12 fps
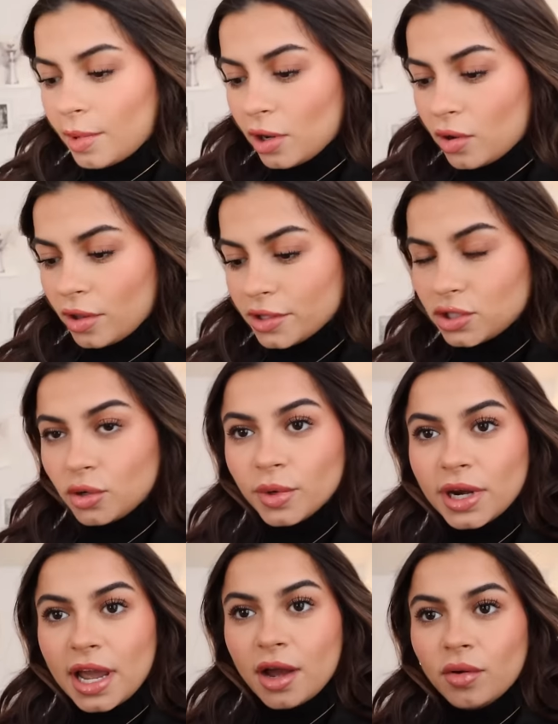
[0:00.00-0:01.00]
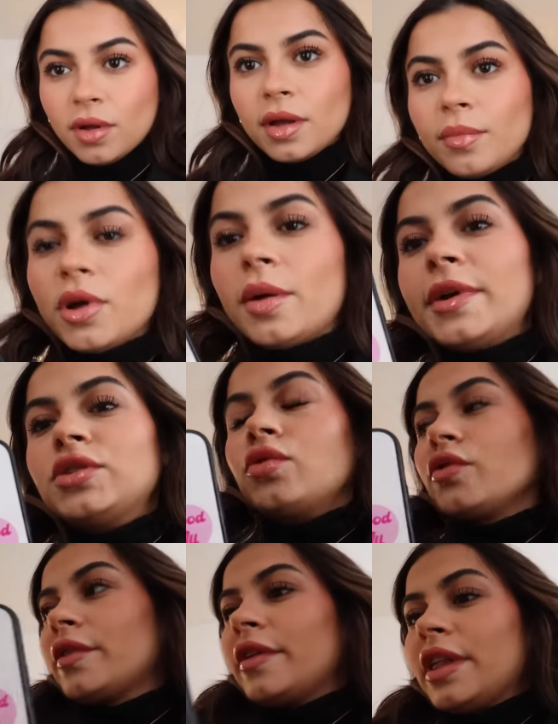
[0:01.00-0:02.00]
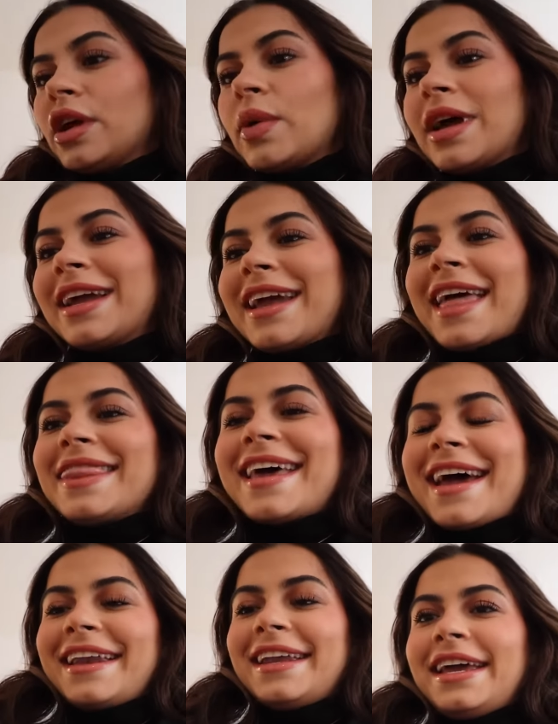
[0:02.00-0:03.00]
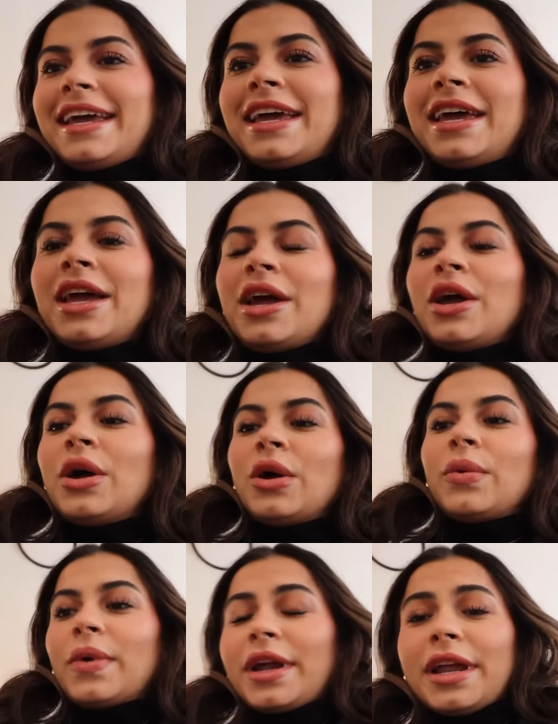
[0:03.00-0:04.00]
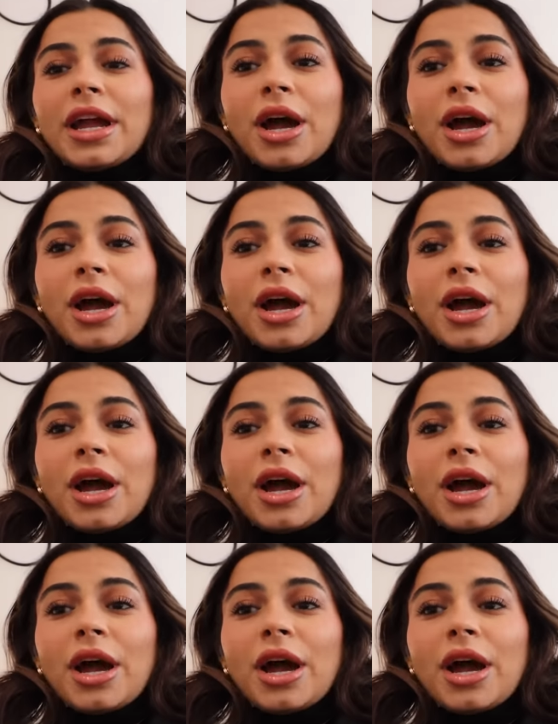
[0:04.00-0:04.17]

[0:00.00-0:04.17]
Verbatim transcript: gonna call this Uber now, put on my jewelry really quick, and then we're gonna